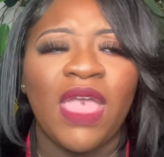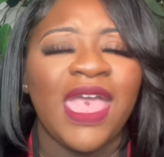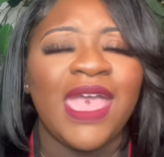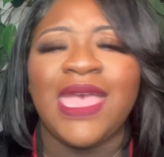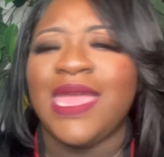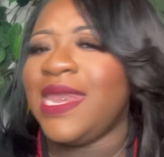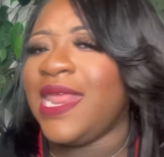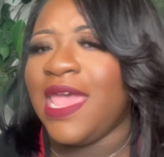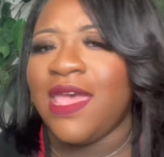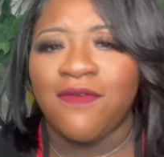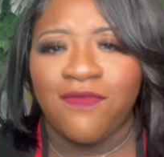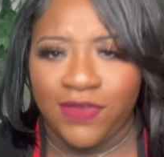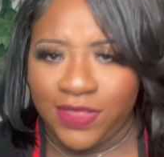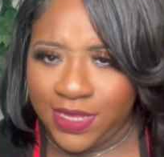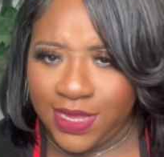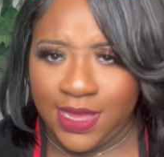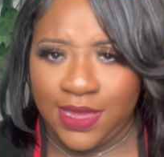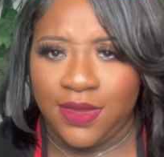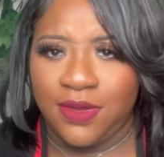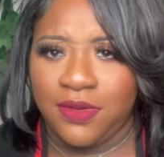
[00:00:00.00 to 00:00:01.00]
in
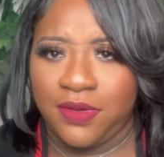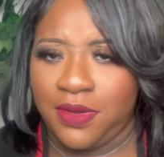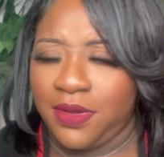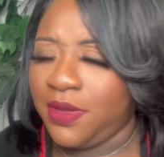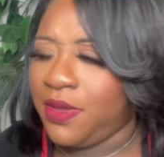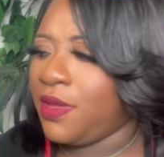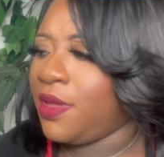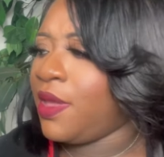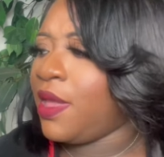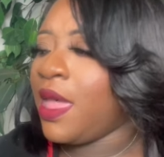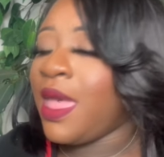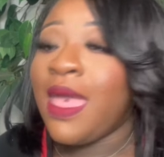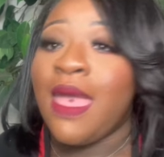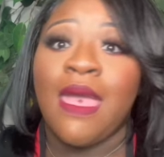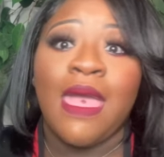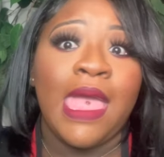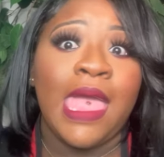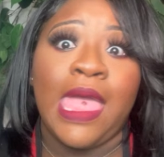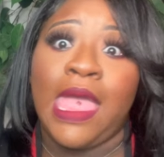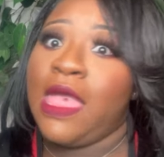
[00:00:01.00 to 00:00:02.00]
everything, girl.
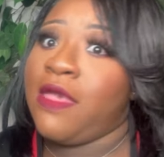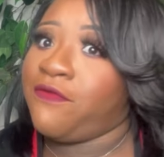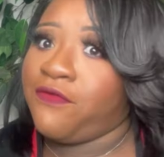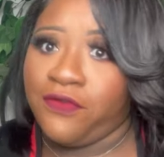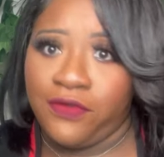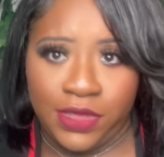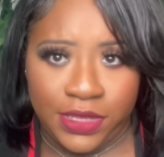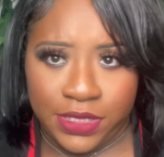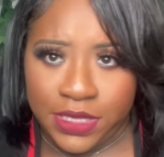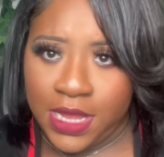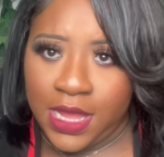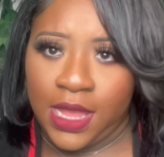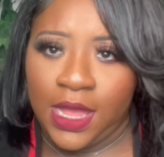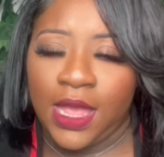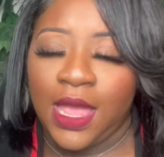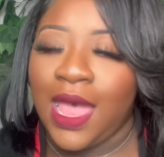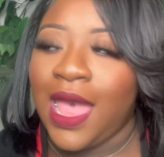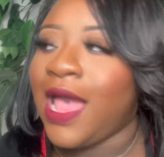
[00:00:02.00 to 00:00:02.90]
Everything.